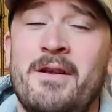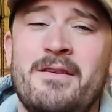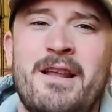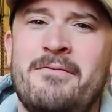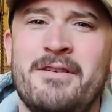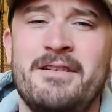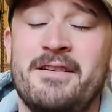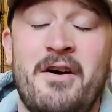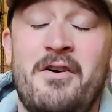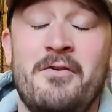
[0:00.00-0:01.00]
lovely,
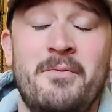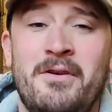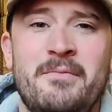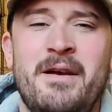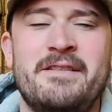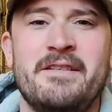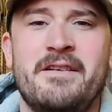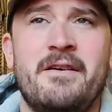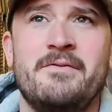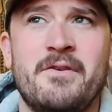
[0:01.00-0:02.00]
horrible at the best of
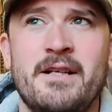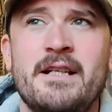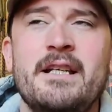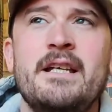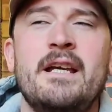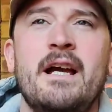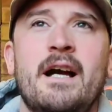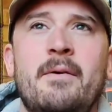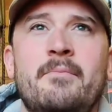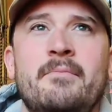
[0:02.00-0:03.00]
times, really,
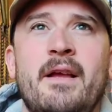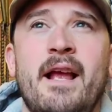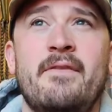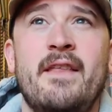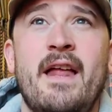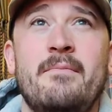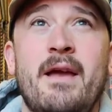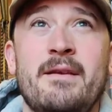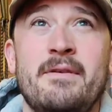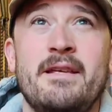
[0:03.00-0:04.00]
and then
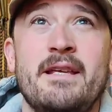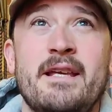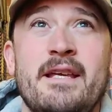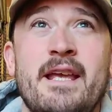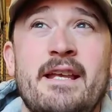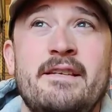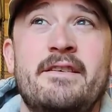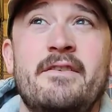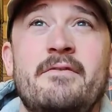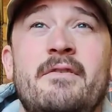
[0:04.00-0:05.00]
maybe
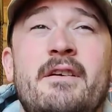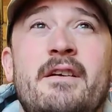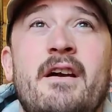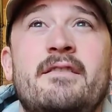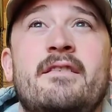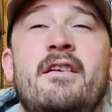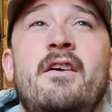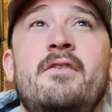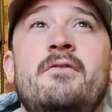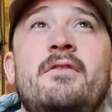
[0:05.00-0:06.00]
into a slow
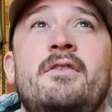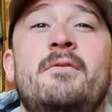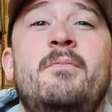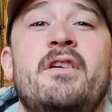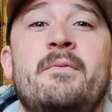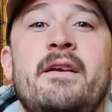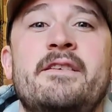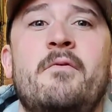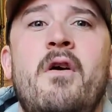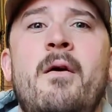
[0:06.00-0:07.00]
bodyweight
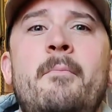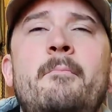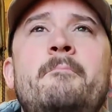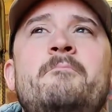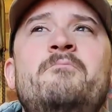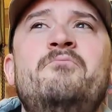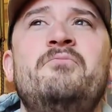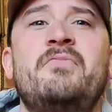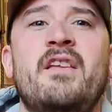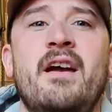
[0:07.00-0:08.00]
squat,
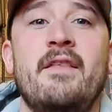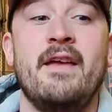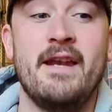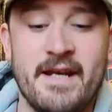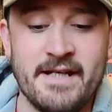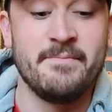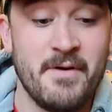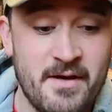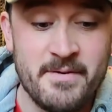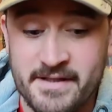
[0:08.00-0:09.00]
and then into
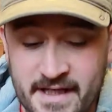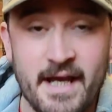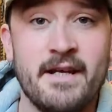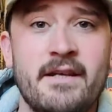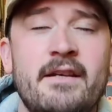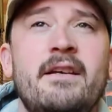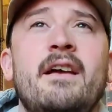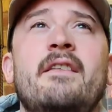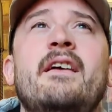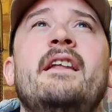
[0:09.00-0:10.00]
burpees again,
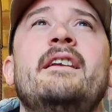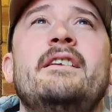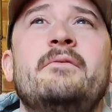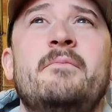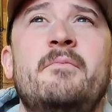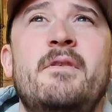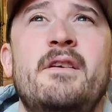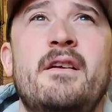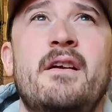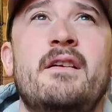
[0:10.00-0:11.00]
and then into
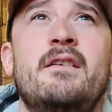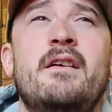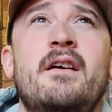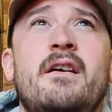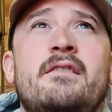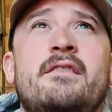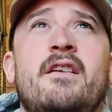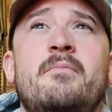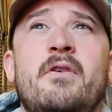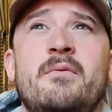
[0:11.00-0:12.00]
a slow
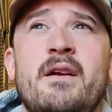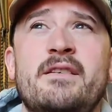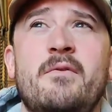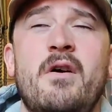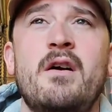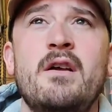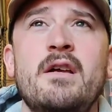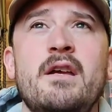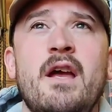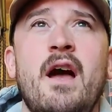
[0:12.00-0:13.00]
bodyweight squat,
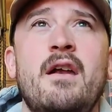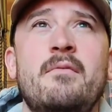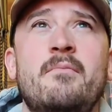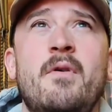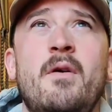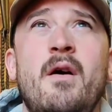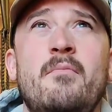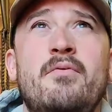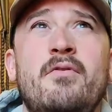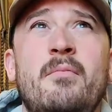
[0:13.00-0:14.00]
and
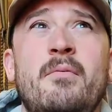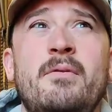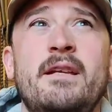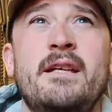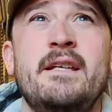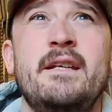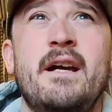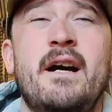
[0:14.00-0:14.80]
probably